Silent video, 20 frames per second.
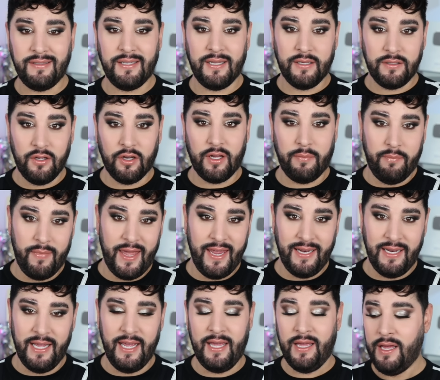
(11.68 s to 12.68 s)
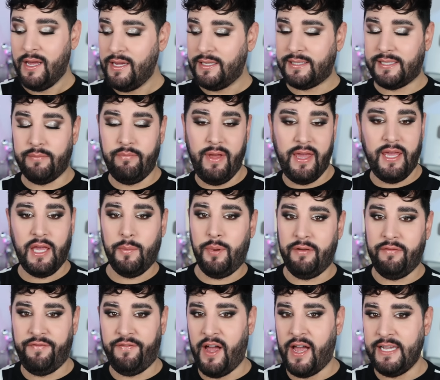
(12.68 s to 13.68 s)
TikTok mainly. Some makeup
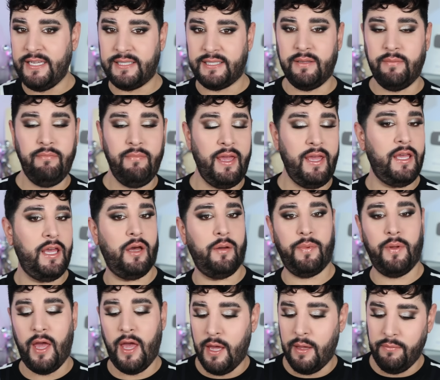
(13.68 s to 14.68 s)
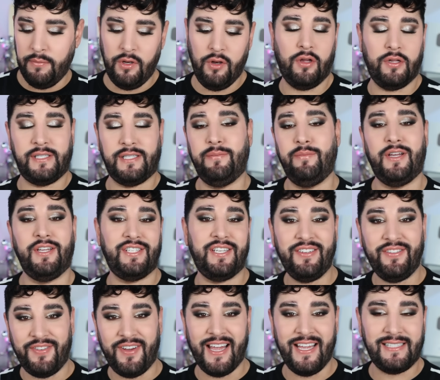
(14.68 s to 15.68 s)
advice, some makeup not so much
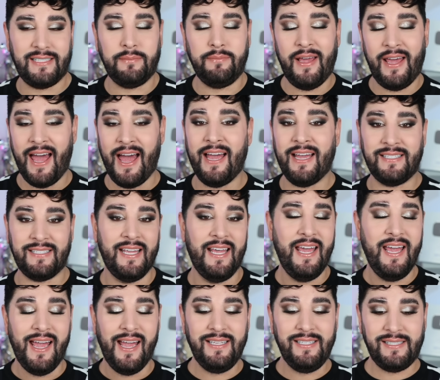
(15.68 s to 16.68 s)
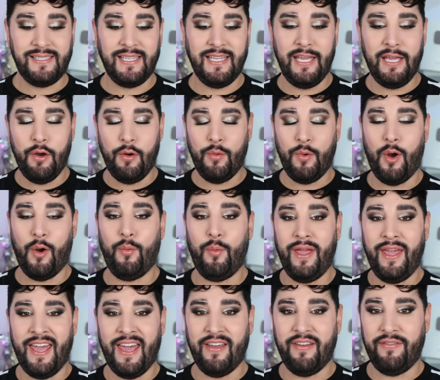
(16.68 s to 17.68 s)
advice, some hacks, and see what
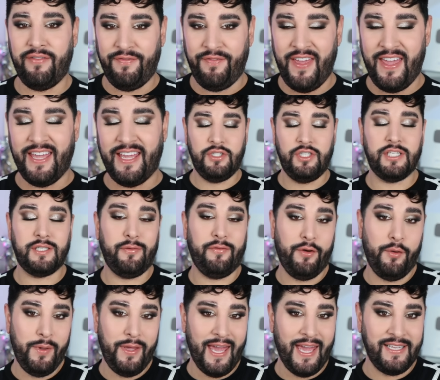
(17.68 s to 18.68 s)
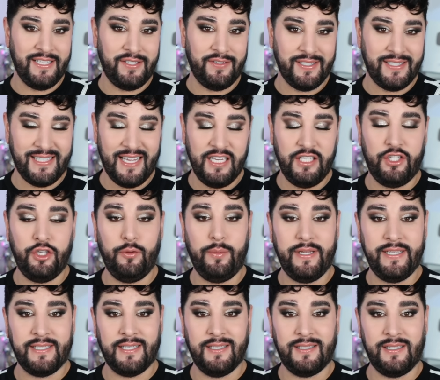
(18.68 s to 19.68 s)
we think. Just before we get into this today, do
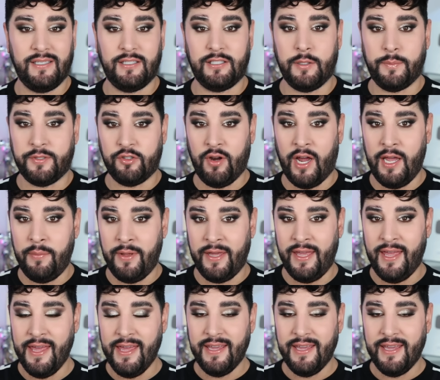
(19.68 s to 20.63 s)
please consider subscribing,